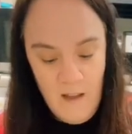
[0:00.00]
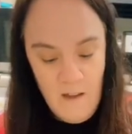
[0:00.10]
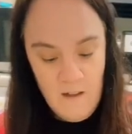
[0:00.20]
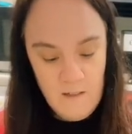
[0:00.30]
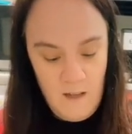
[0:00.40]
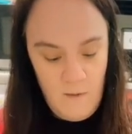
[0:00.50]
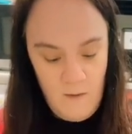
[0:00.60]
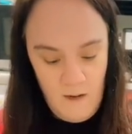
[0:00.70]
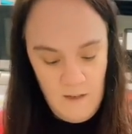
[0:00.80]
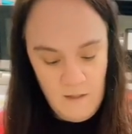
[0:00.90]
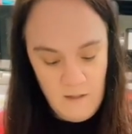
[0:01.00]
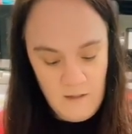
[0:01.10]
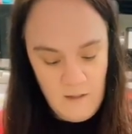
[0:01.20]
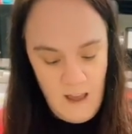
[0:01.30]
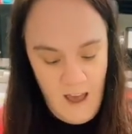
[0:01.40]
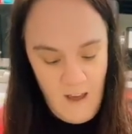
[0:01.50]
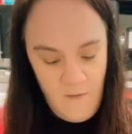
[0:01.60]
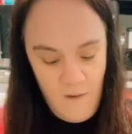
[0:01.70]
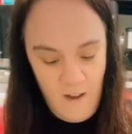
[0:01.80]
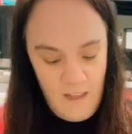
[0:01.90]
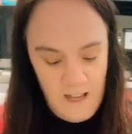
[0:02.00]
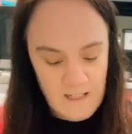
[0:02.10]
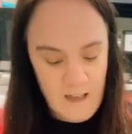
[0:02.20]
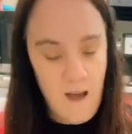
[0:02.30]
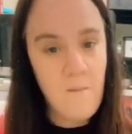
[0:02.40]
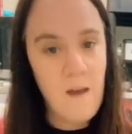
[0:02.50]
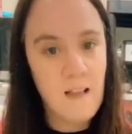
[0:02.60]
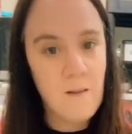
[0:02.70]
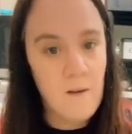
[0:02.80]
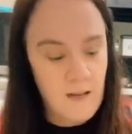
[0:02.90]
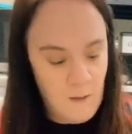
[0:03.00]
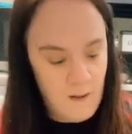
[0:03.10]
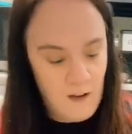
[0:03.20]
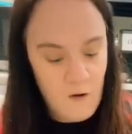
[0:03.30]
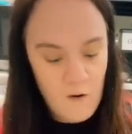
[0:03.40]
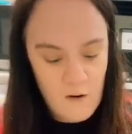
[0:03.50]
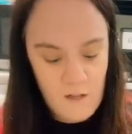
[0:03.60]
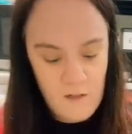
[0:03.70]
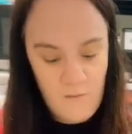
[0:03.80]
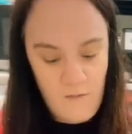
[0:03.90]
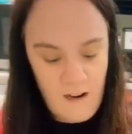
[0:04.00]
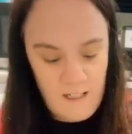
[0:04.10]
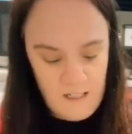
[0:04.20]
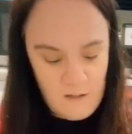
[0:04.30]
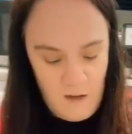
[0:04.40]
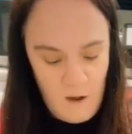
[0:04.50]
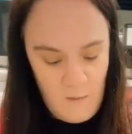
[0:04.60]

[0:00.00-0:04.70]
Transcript: So we're going to just air fry these and make them a little bit cooked, ready to go